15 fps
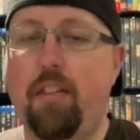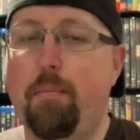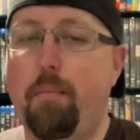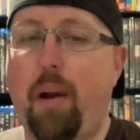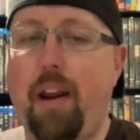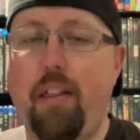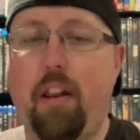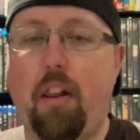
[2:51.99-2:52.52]

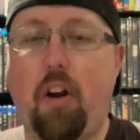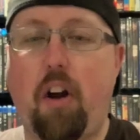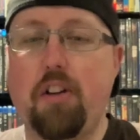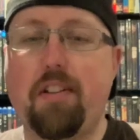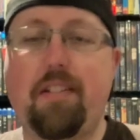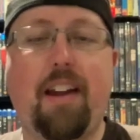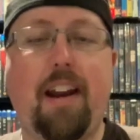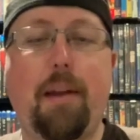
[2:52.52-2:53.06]
probably the
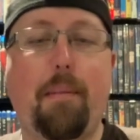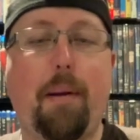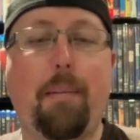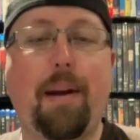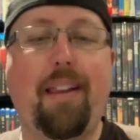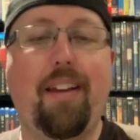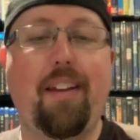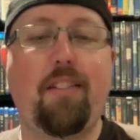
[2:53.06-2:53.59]
largest item on
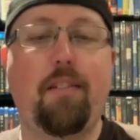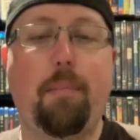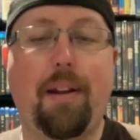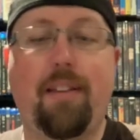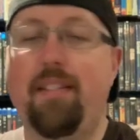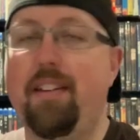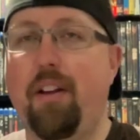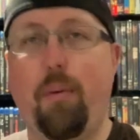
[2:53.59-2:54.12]
my list, but
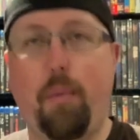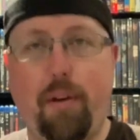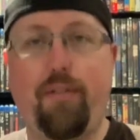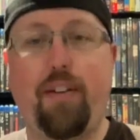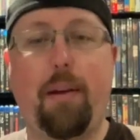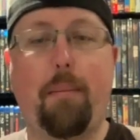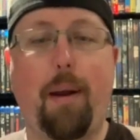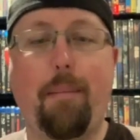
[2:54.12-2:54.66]
still would
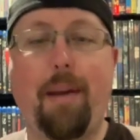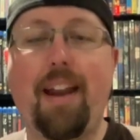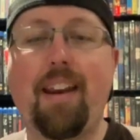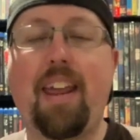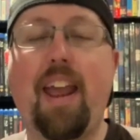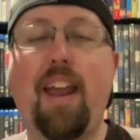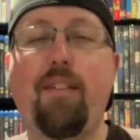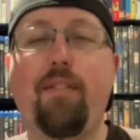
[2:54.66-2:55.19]
fit in my man
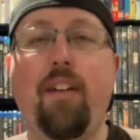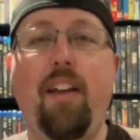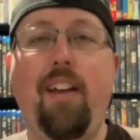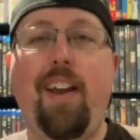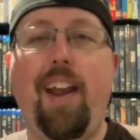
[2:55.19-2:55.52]
cave.